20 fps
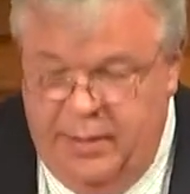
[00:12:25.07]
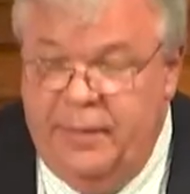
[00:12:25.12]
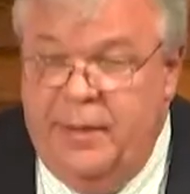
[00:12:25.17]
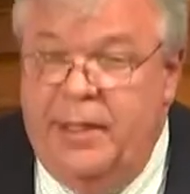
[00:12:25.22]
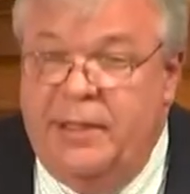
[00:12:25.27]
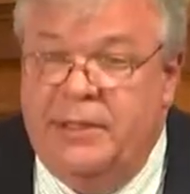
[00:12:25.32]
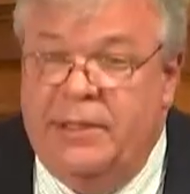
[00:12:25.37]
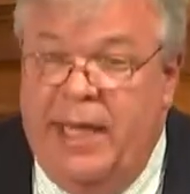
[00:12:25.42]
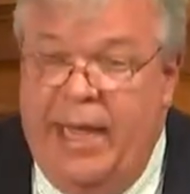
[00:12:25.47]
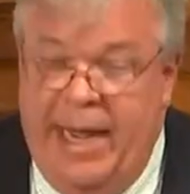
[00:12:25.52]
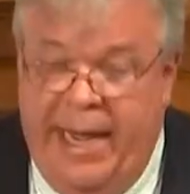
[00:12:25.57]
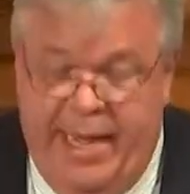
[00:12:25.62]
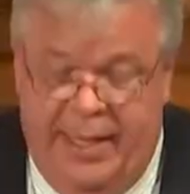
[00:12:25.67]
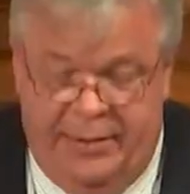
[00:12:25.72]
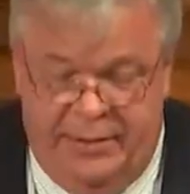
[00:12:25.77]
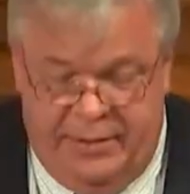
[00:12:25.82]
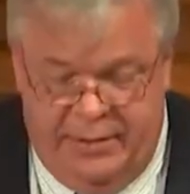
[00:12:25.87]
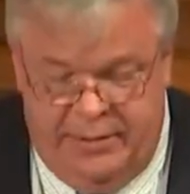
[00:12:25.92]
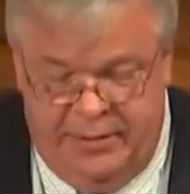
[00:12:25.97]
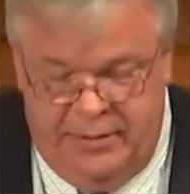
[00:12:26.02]
This
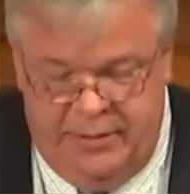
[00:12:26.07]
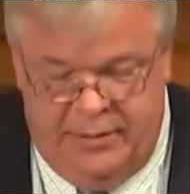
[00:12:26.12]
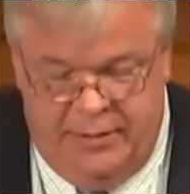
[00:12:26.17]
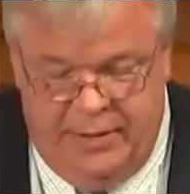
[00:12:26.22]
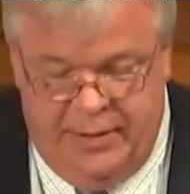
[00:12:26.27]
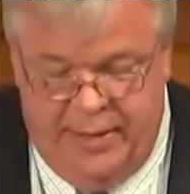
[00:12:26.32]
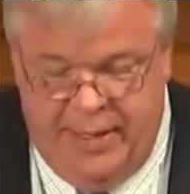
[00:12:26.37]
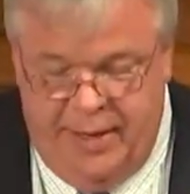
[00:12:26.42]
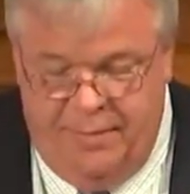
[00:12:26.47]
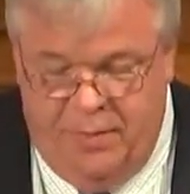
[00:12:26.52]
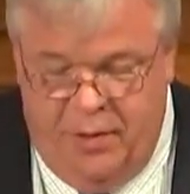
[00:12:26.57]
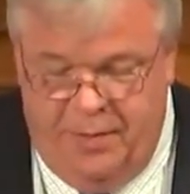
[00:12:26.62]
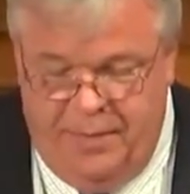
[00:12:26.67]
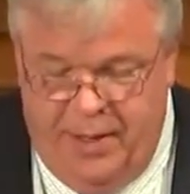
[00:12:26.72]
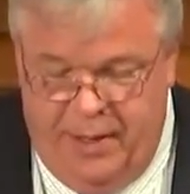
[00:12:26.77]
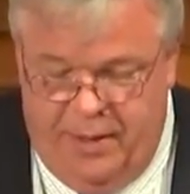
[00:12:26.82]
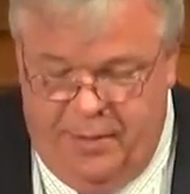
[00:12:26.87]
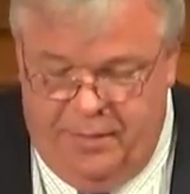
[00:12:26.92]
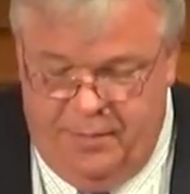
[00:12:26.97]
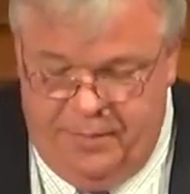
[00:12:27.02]
adds to that
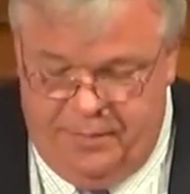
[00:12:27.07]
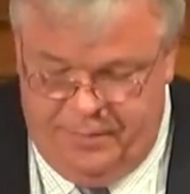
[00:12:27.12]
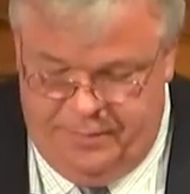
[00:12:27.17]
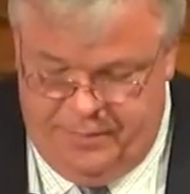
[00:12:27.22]
momentum.